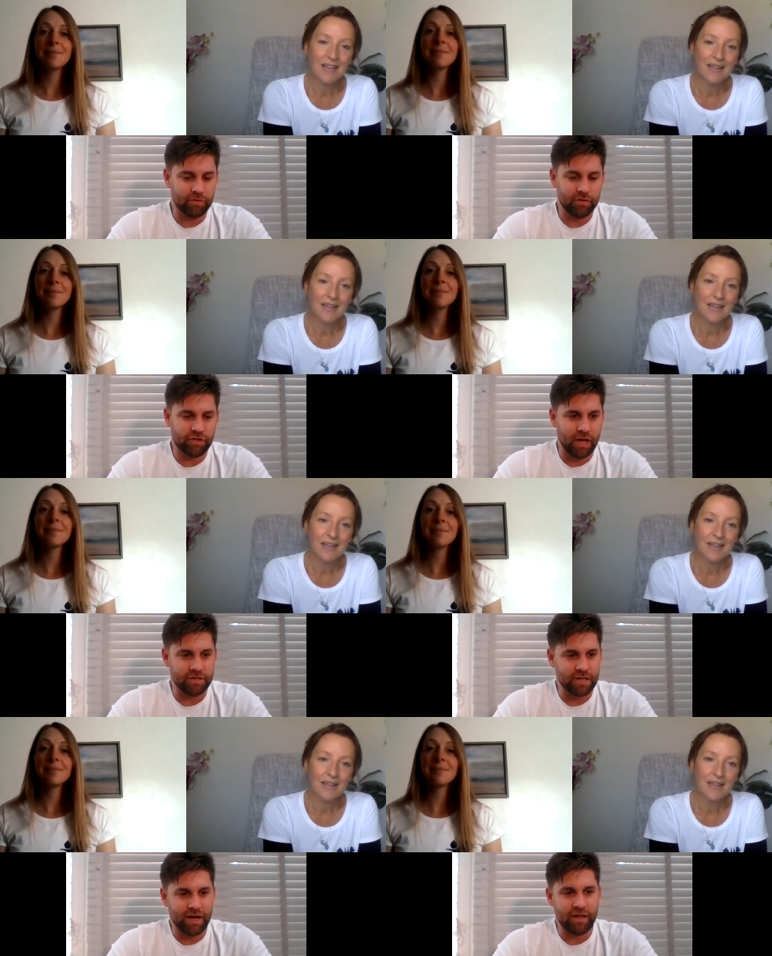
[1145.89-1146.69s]
Speaker 1: have
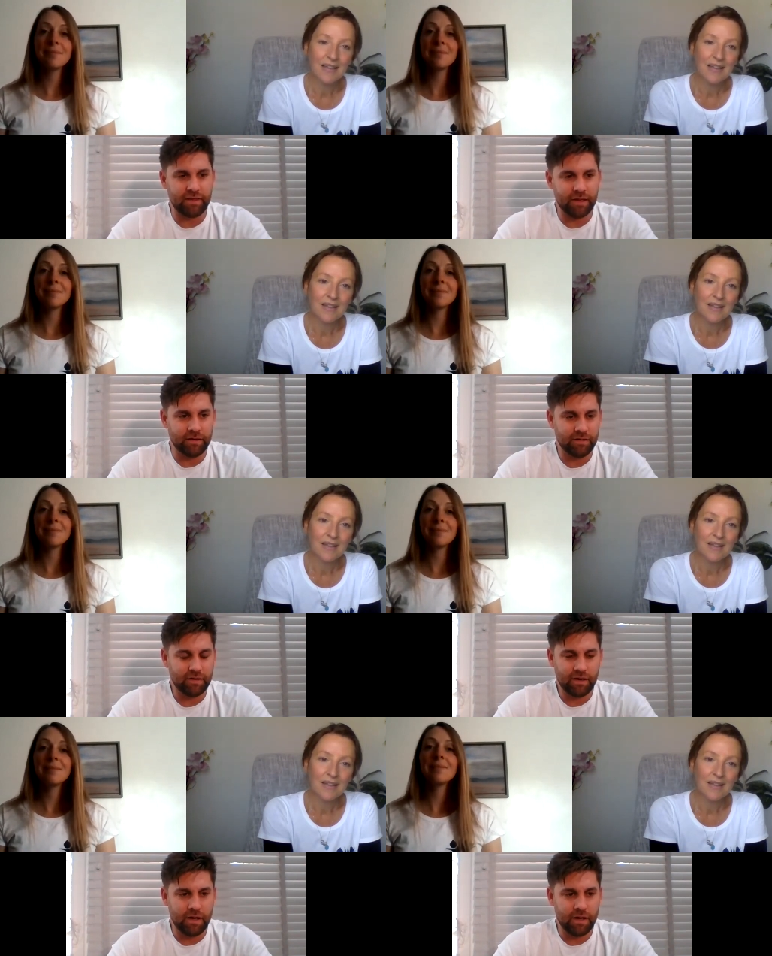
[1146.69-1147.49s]
changed anything
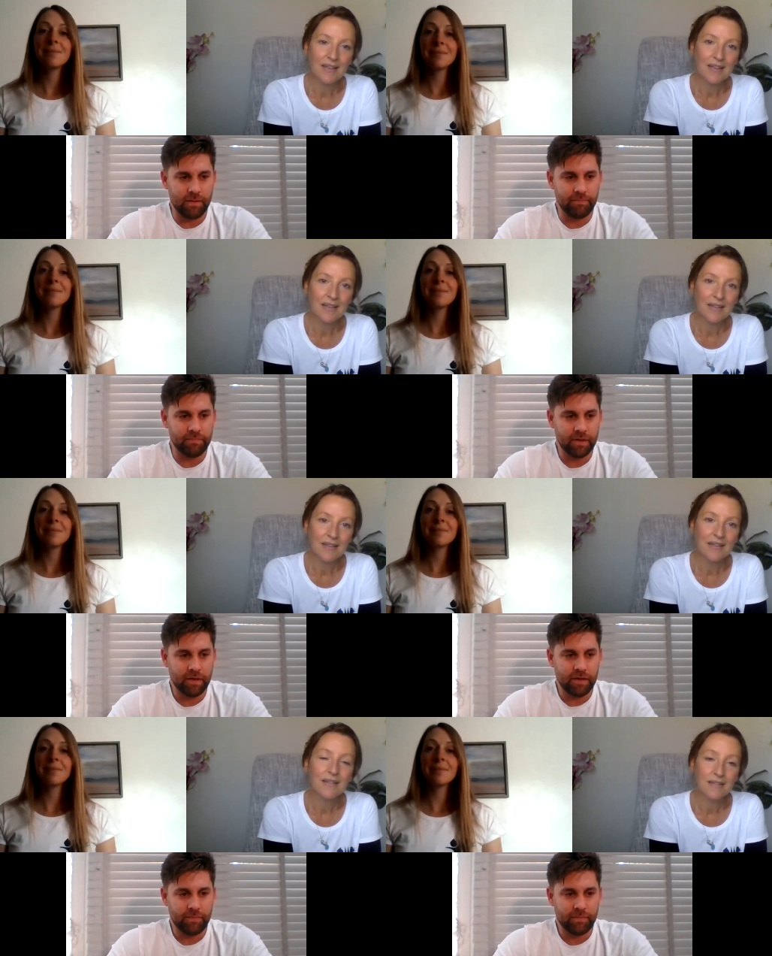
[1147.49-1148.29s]
um,
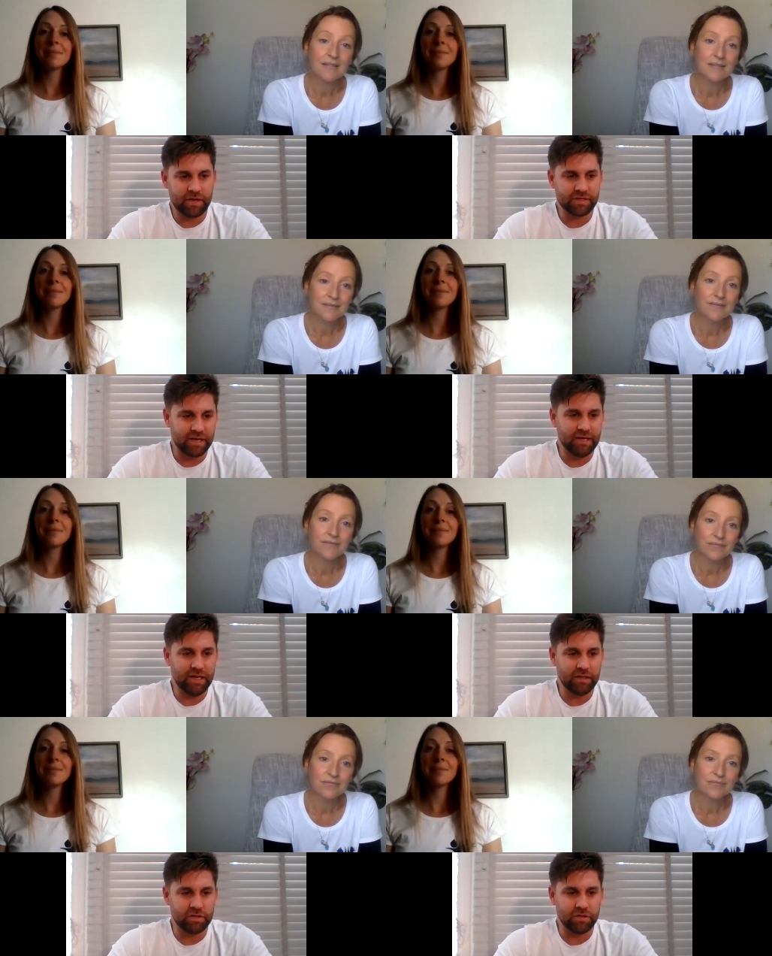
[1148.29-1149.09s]
because I
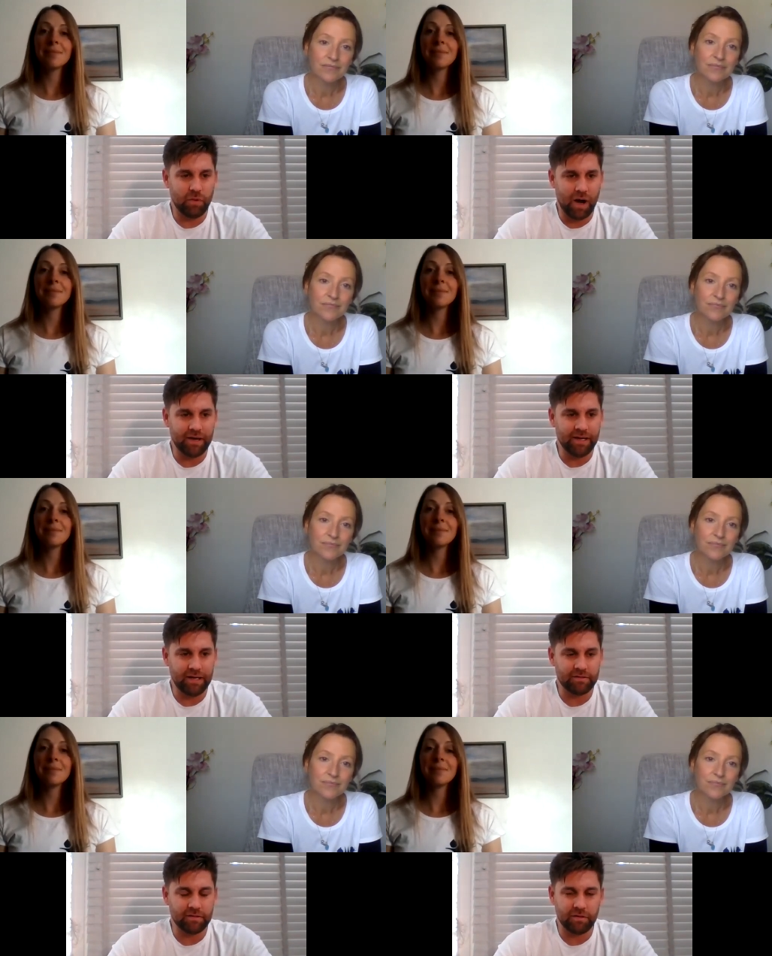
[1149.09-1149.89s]
needed to do what I
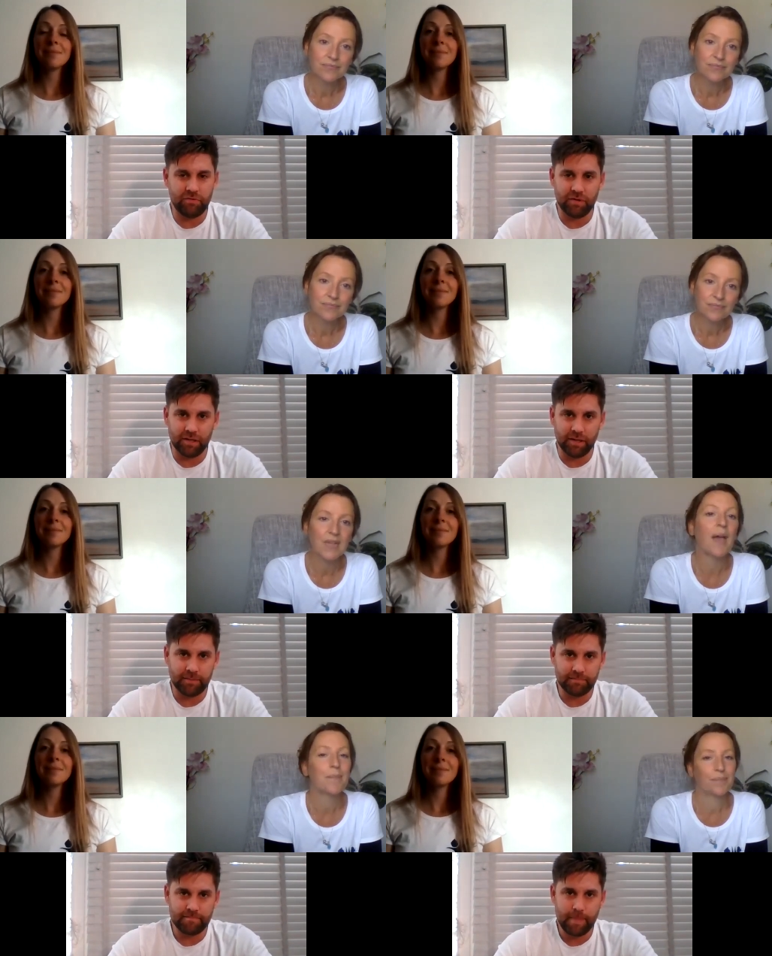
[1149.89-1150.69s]
needed to do, really.
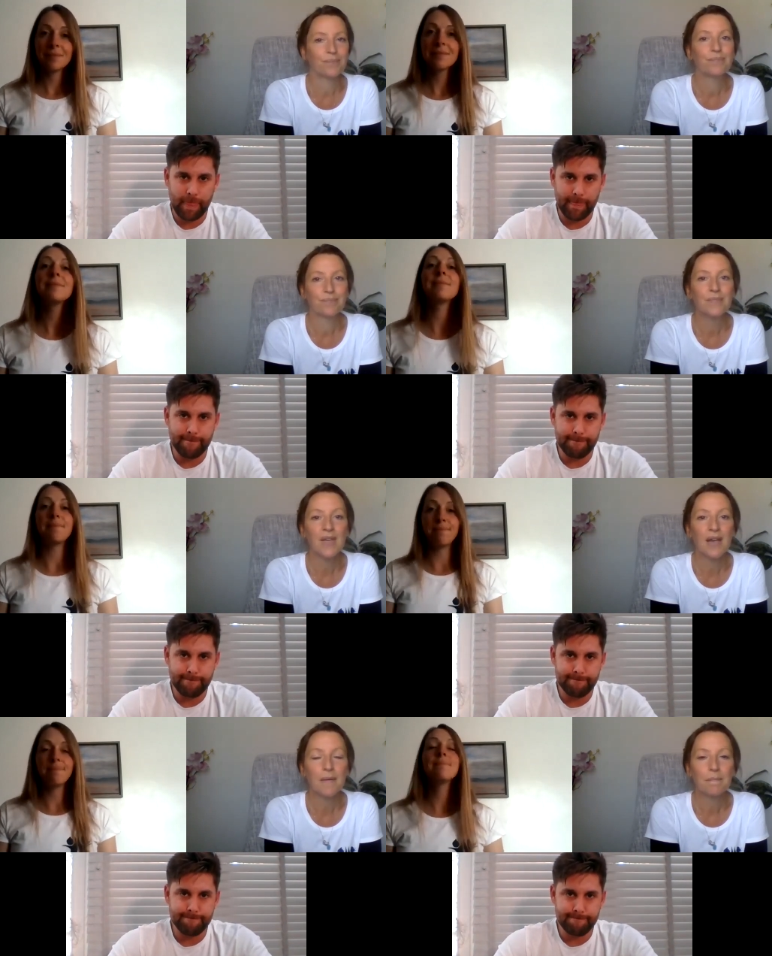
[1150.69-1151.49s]

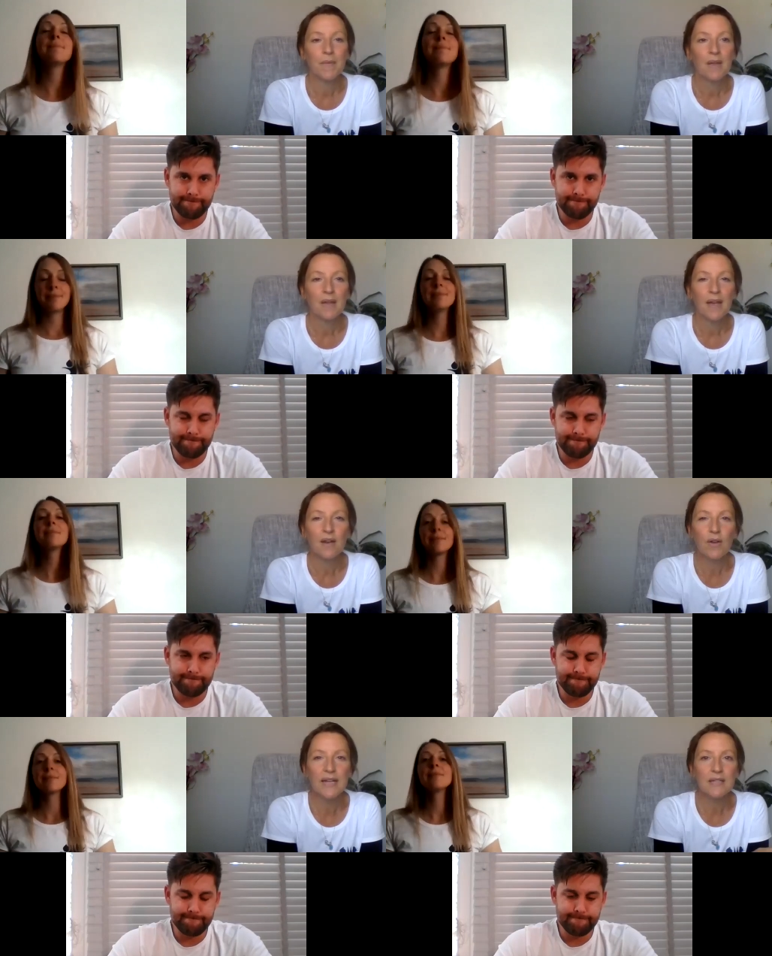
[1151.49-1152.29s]
Speaker 2: Mm.
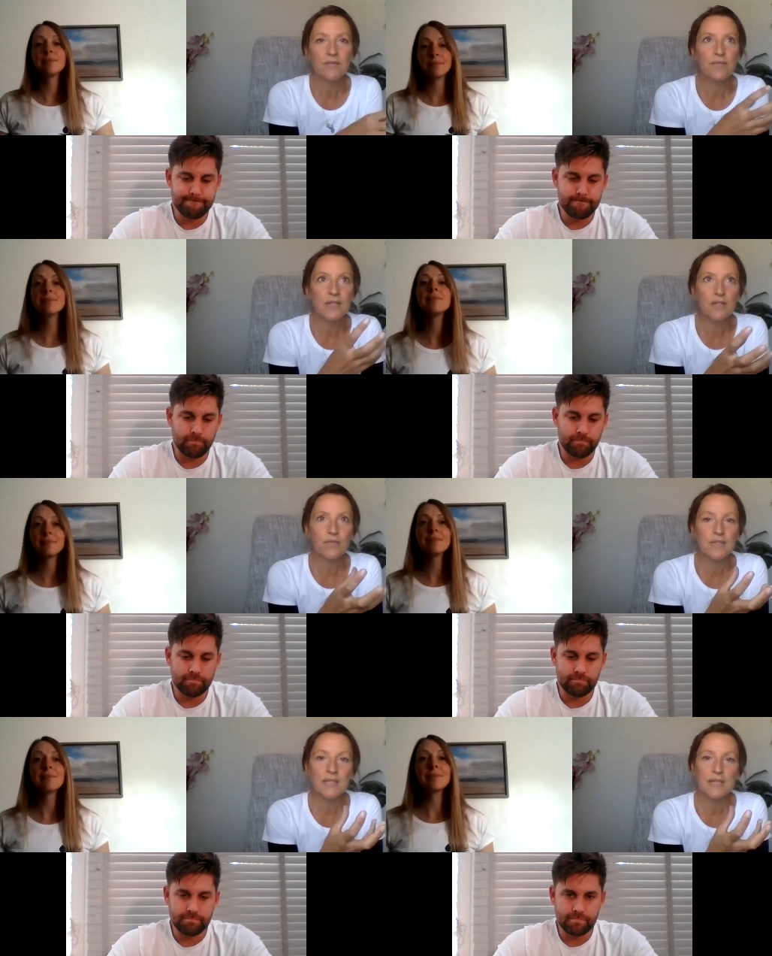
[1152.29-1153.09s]
I know it's it's
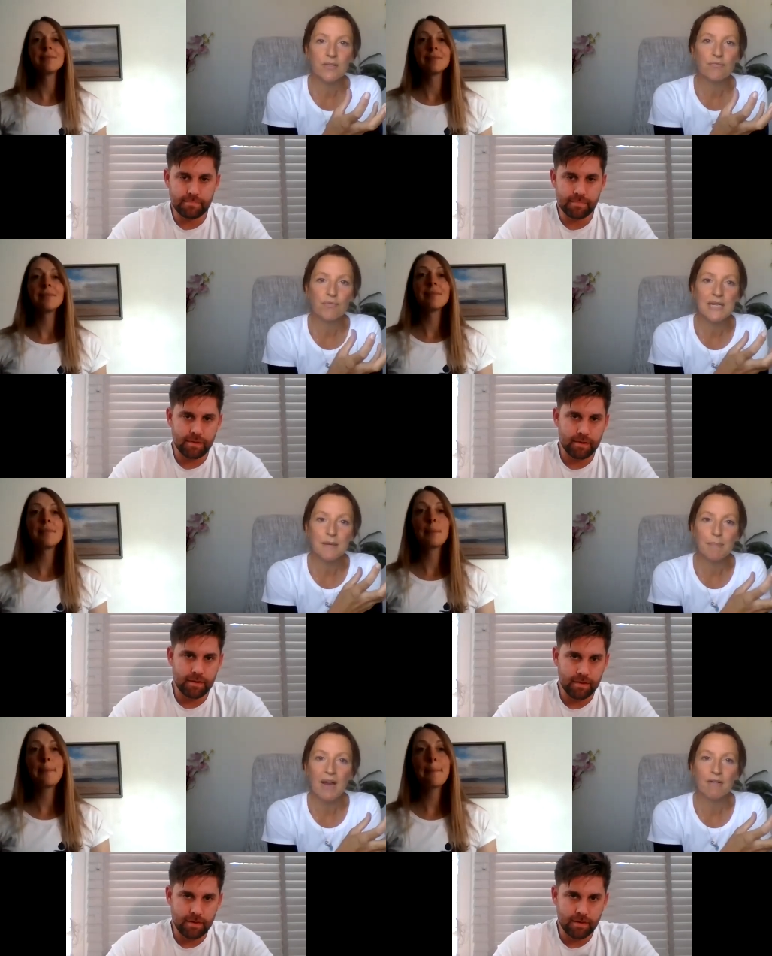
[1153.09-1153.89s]
obviously it's
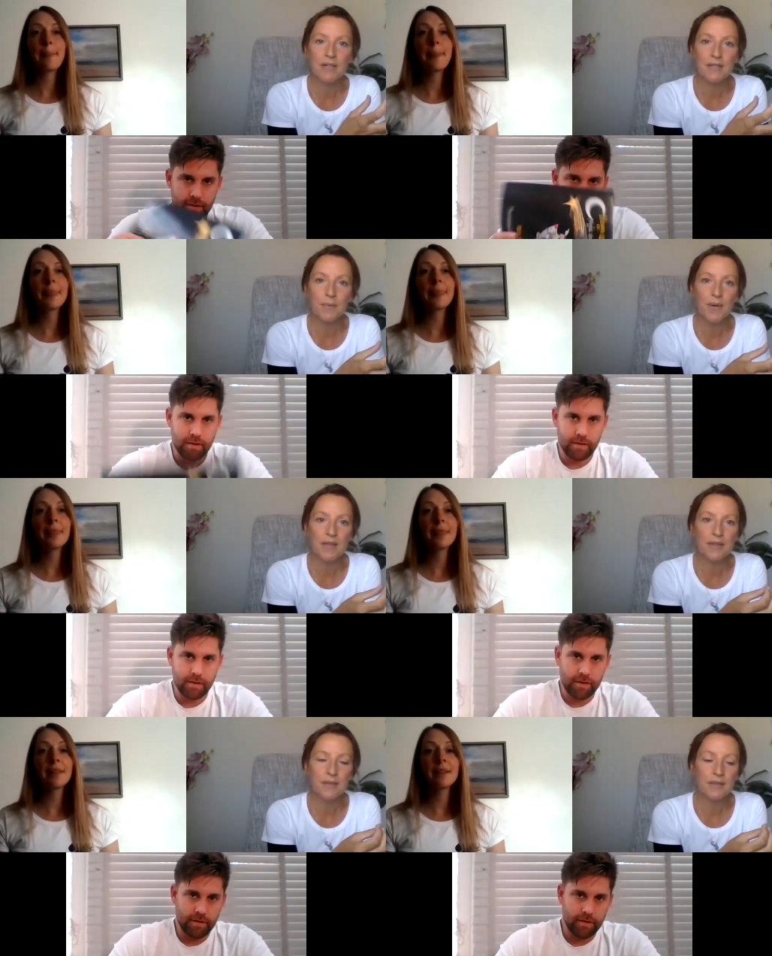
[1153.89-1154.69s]
really apparent as
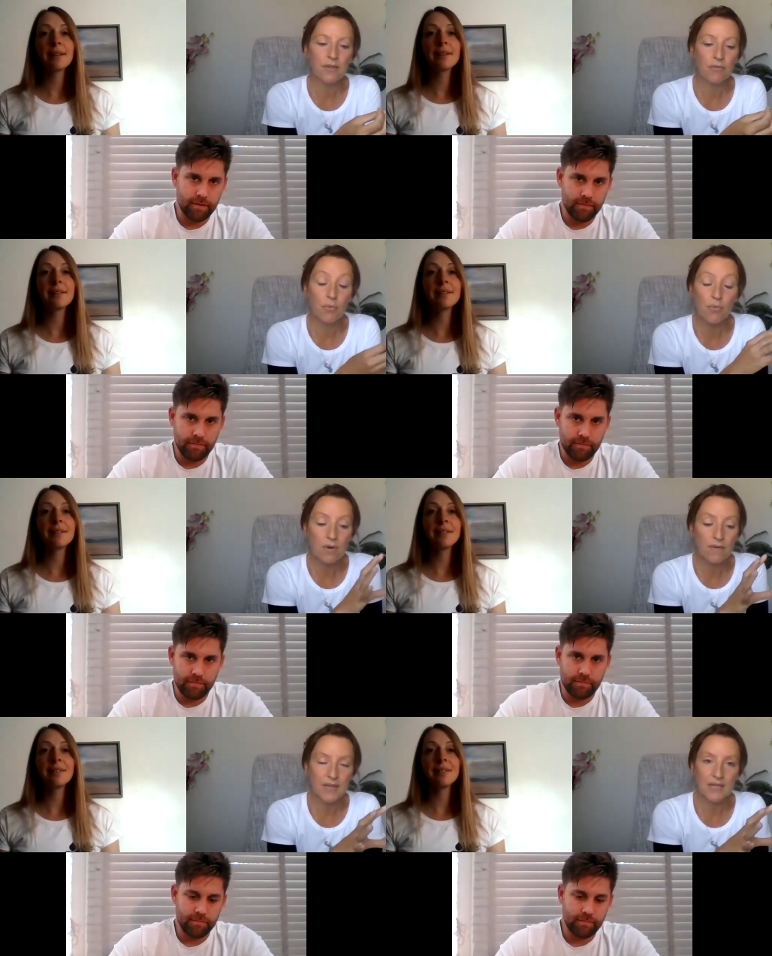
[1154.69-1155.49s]
well through
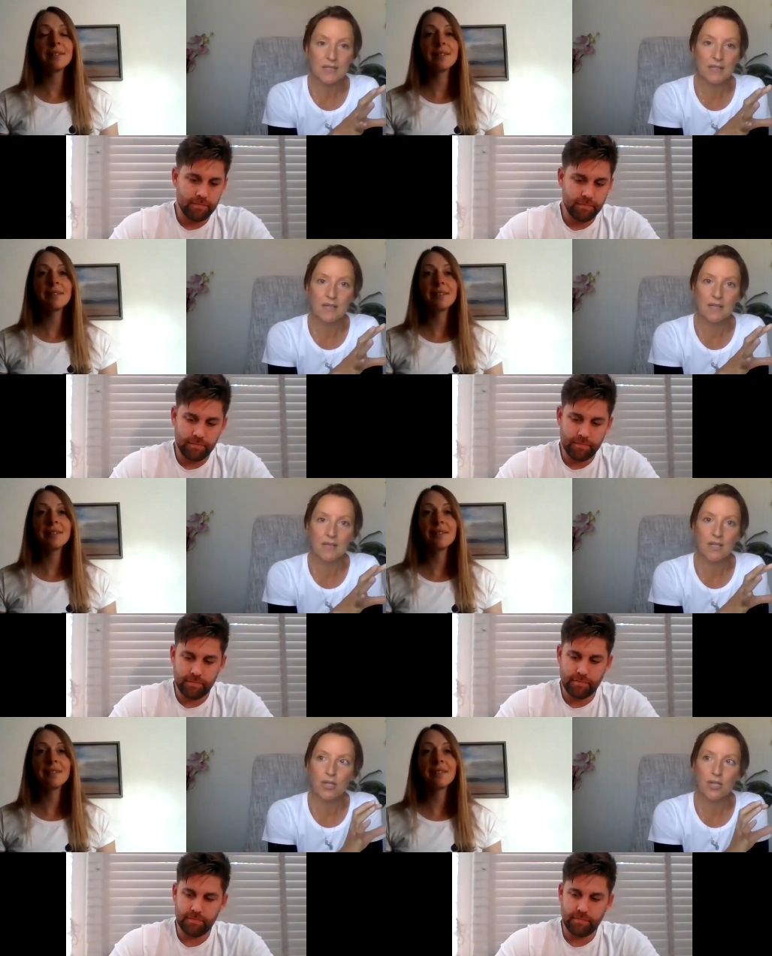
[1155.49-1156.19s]
all of this that